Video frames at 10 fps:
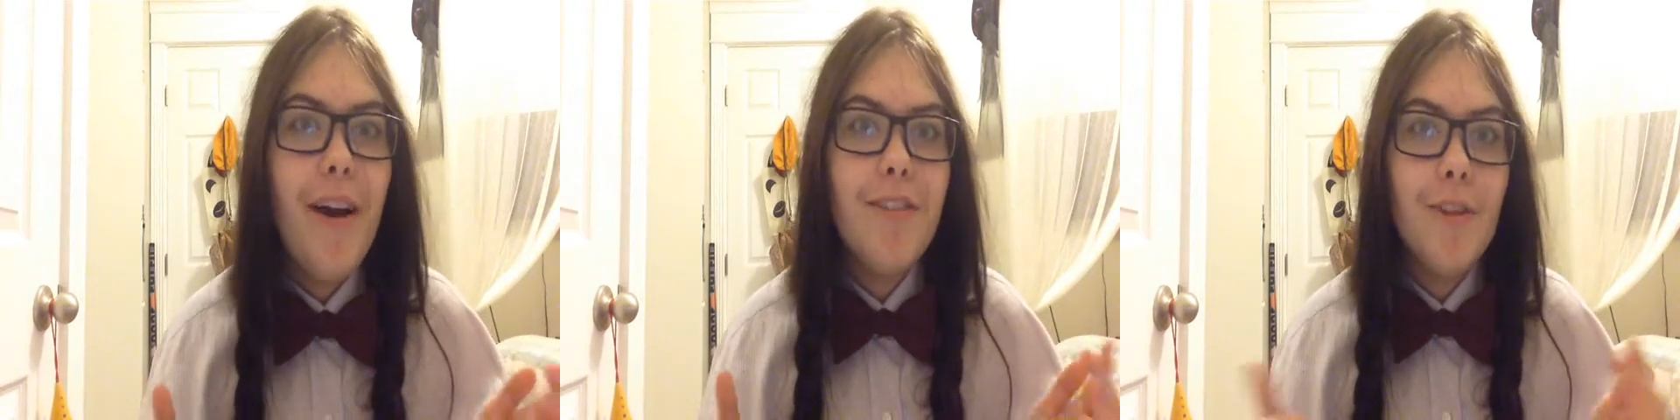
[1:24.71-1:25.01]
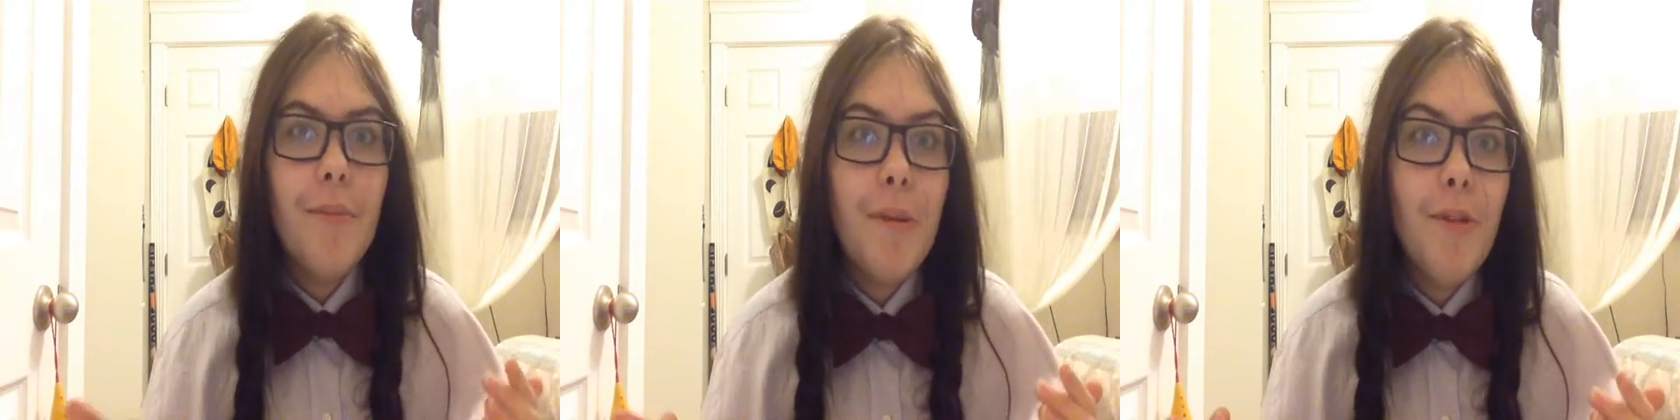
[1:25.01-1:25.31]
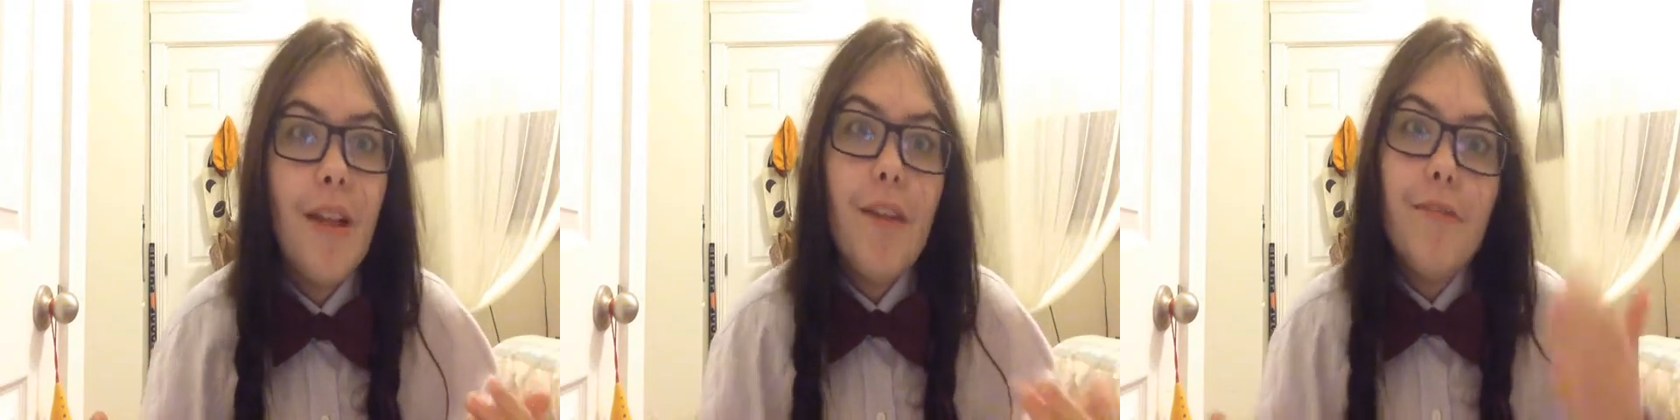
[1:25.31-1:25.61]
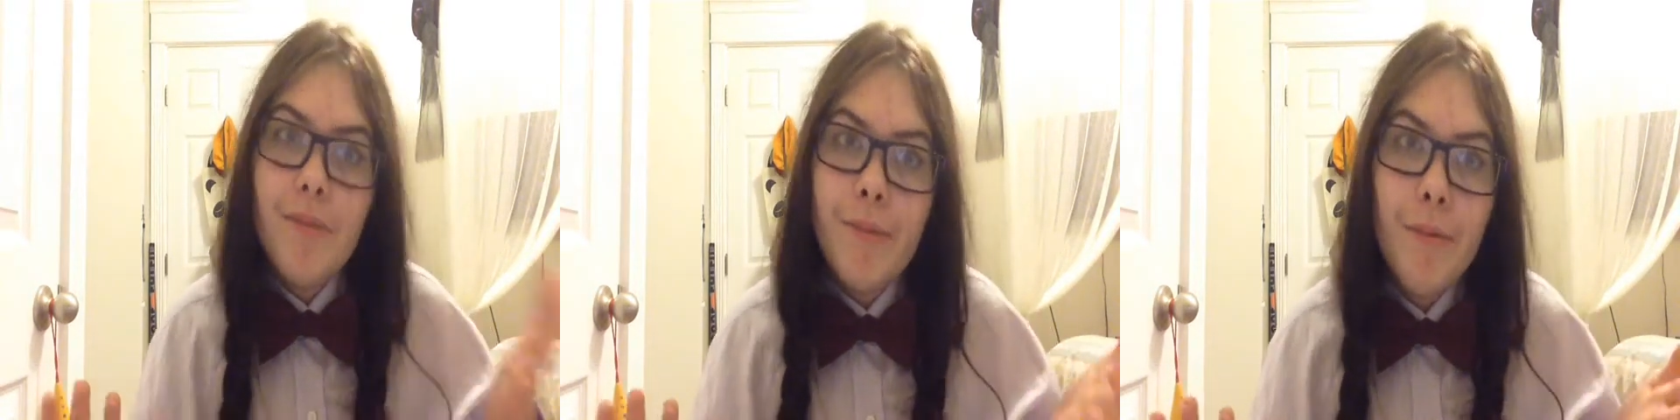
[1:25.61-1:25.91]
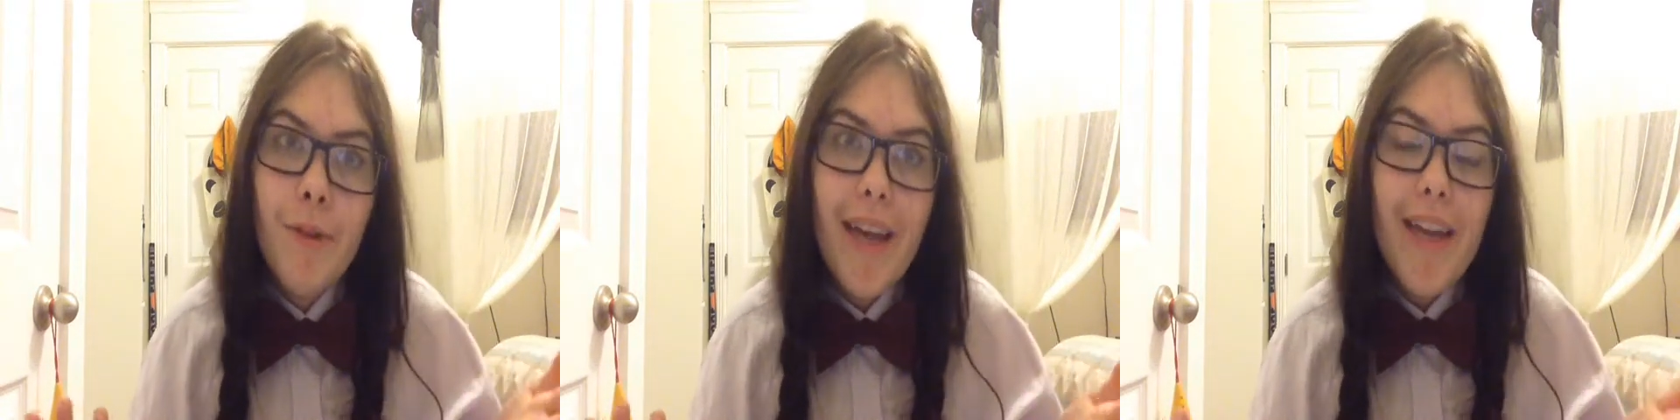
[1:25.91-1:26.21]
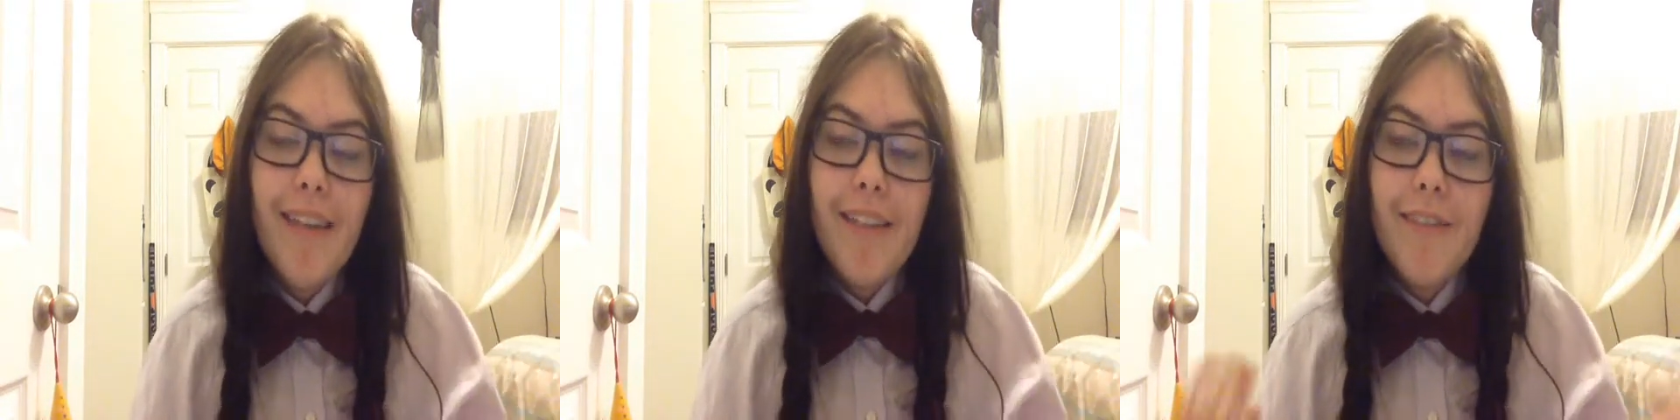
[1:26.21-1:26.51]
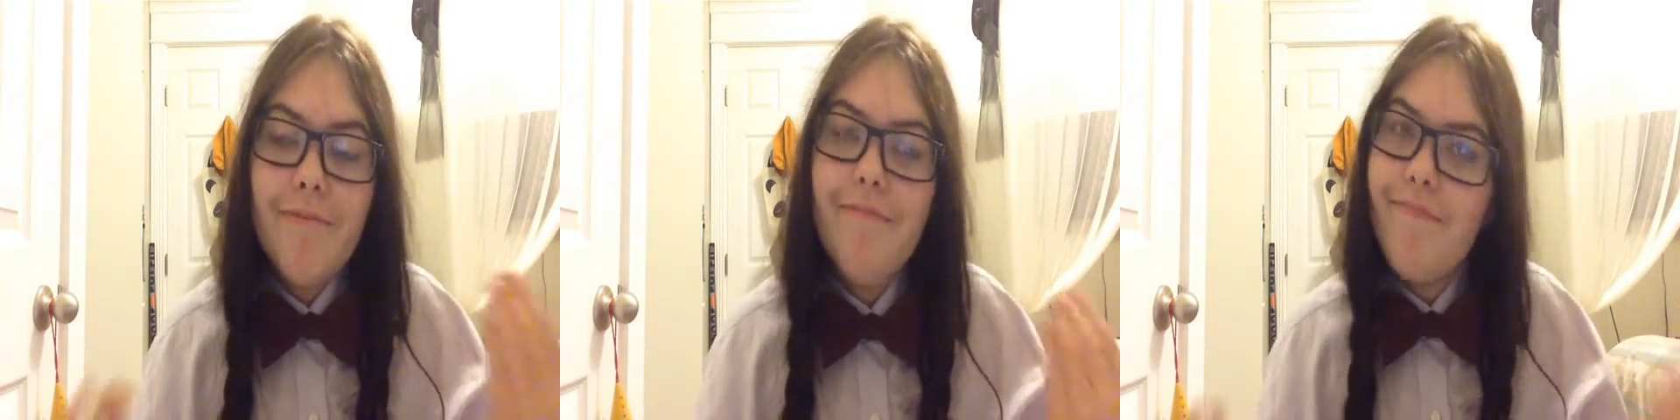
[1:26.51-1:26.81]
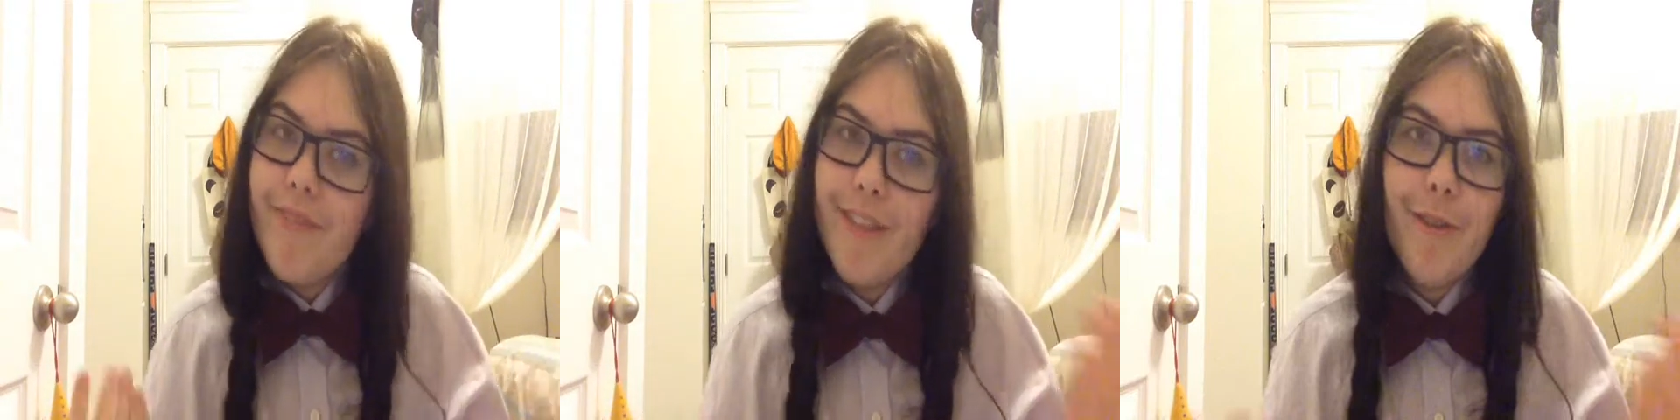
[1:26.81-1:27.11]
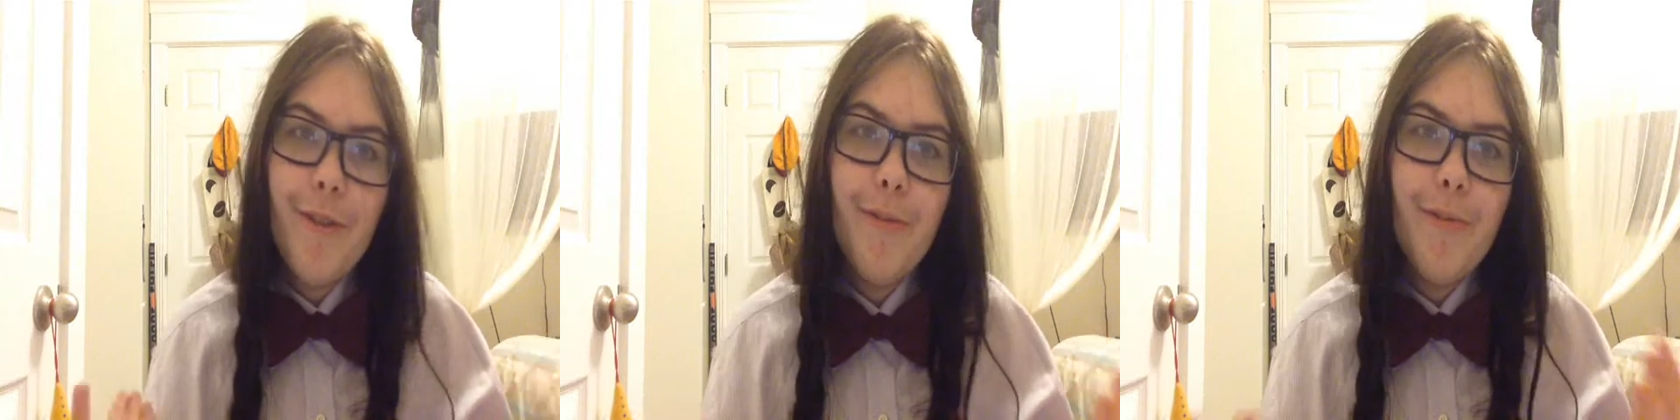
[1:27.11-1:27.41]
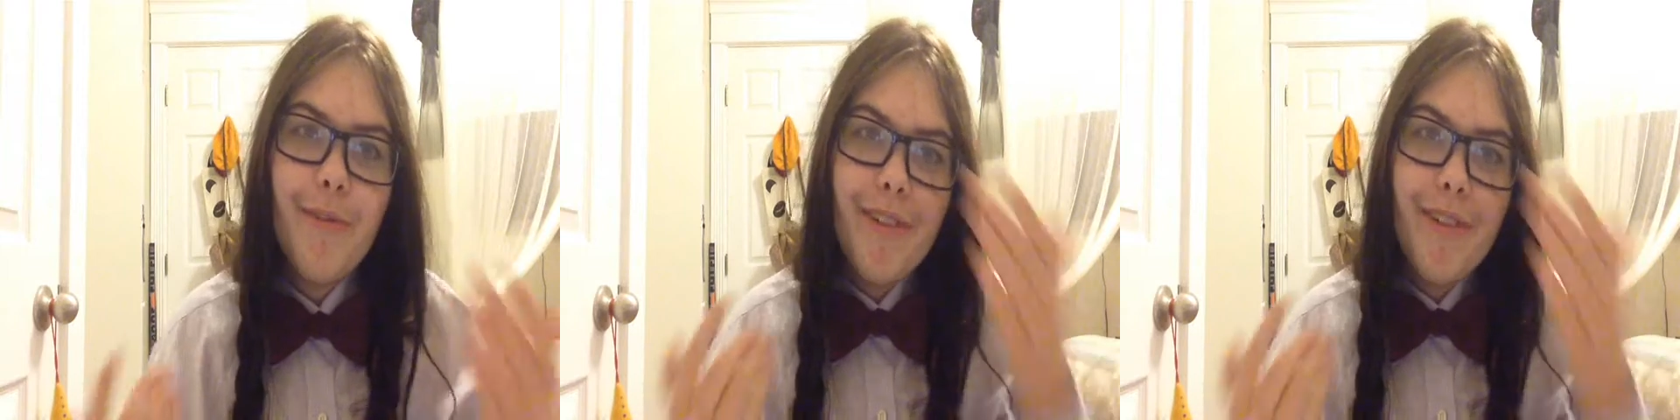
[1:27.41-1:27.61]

some people love, some people hate. So,